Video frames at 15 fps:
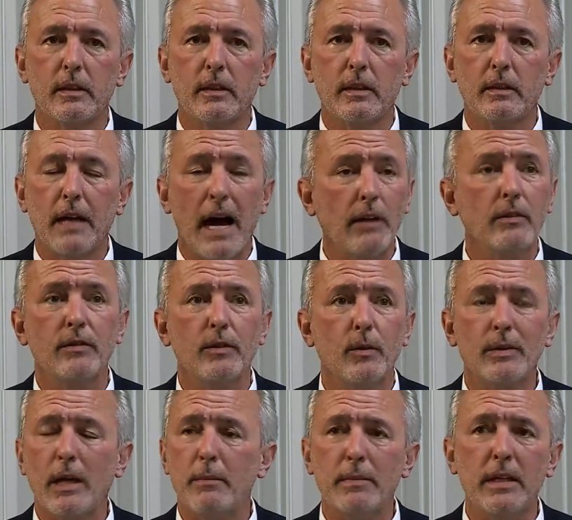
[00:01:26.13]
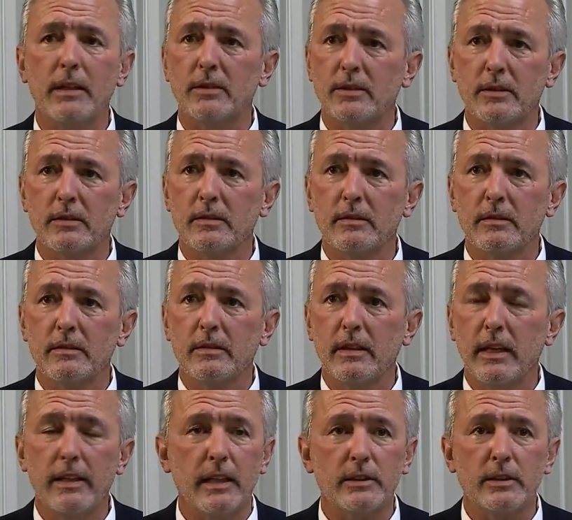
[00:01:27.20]
I don't even know what that means,
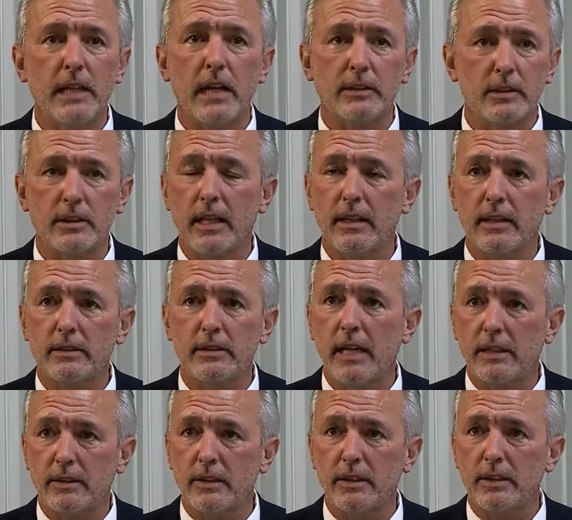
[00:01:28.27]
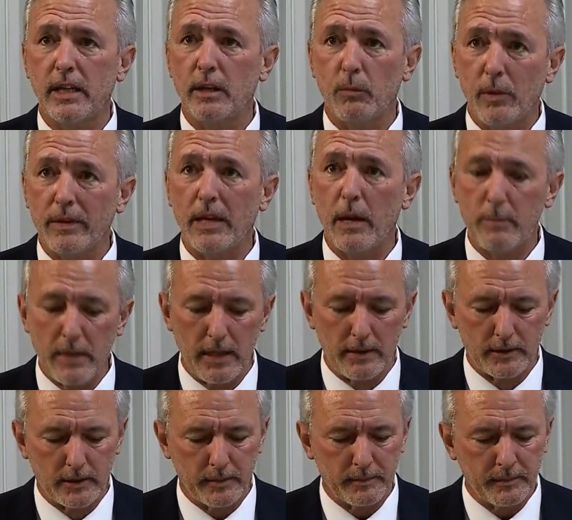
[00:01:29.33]
and it's not delineated what that
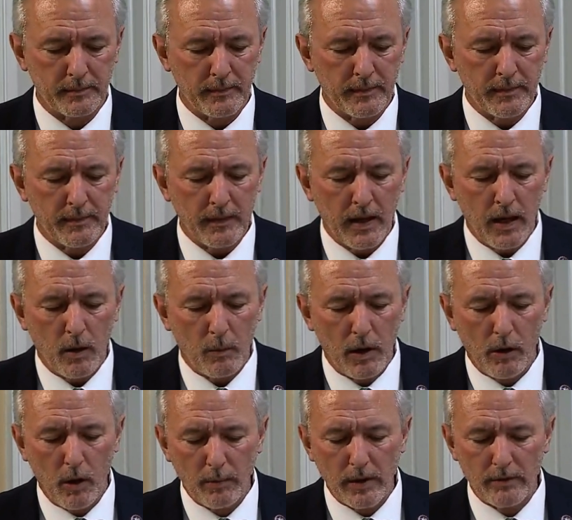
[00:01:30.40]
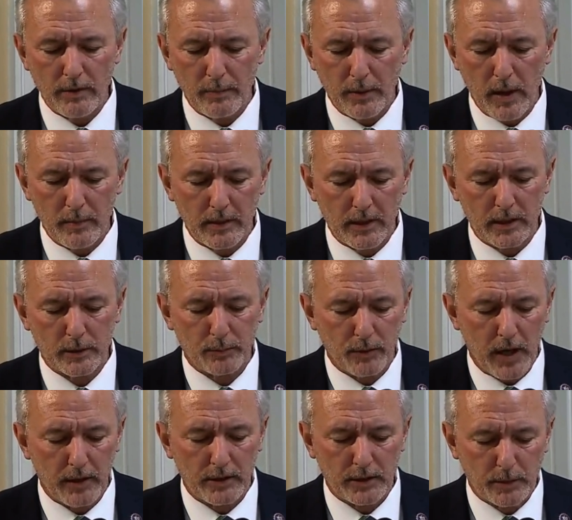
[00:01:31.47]
means. While Homeland Republicans
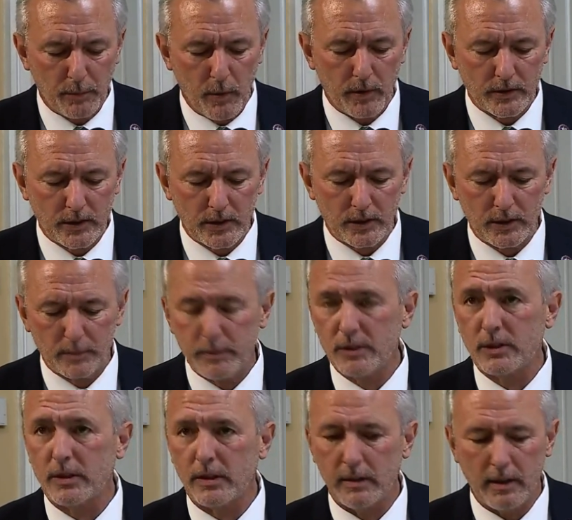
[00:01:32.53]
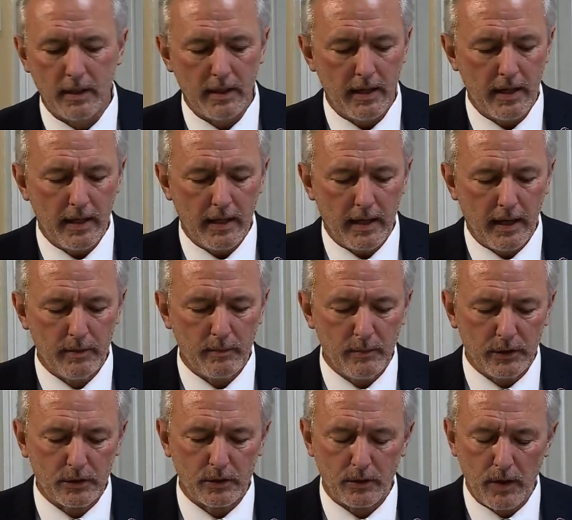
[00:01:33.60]
broadly support CISA's mission, and
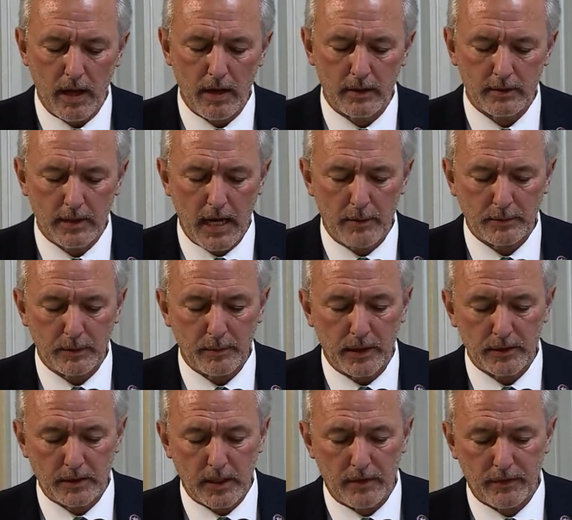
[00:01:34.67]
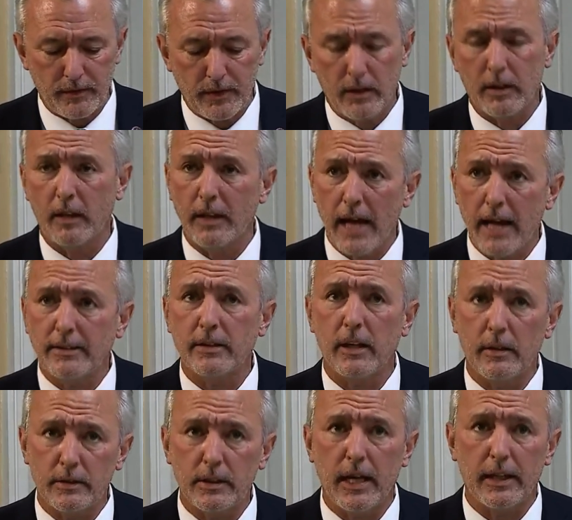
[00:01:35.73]
Mr. Thompson and myself have done a lot to
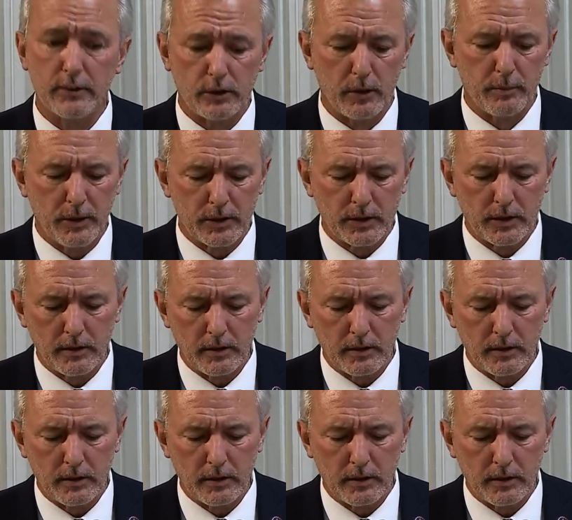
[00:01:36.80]
enhance our mission